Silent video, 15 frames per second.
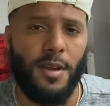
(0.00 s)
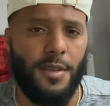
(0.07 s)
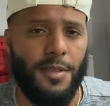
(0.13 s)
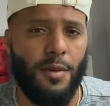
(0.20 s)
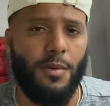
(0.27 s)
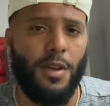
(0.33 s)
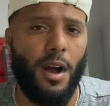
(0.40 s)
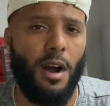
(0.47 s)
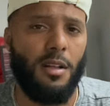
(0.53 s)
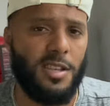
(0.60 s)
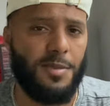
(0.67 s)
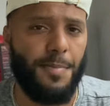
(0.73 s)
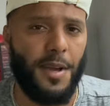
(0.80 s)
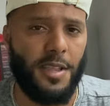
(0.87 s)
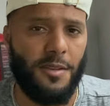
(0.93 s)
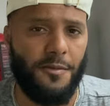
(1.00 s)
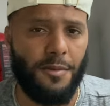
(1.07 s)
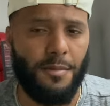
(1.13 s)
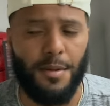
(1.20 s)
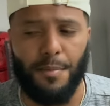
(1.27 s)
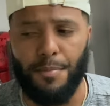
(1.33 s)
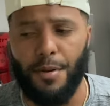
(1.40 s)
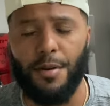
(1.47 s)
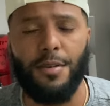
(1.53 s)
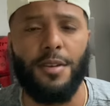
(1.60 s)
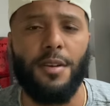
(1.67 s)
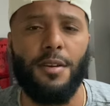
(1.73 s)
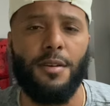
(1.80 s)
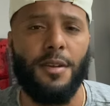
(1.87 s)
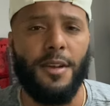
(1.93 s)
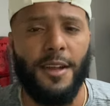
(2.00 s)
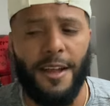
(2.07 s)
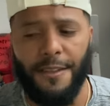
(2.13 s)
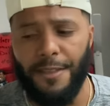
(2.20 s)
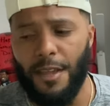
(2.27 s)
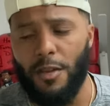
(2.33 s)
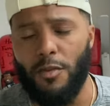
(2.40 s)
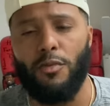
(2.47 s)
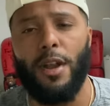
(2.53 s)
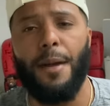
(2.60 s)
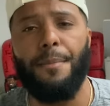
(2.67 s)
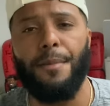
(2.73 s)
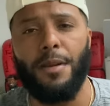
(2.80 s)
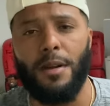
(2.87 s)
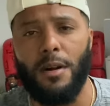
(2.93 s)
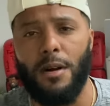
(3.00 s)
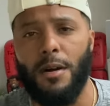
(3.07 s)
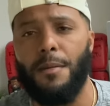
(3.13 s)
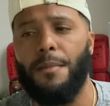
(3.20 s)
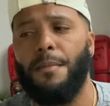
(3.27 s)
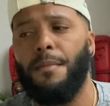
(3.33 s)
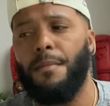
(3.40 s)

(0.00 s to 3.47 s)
that we all expecting from them per year and then ramping up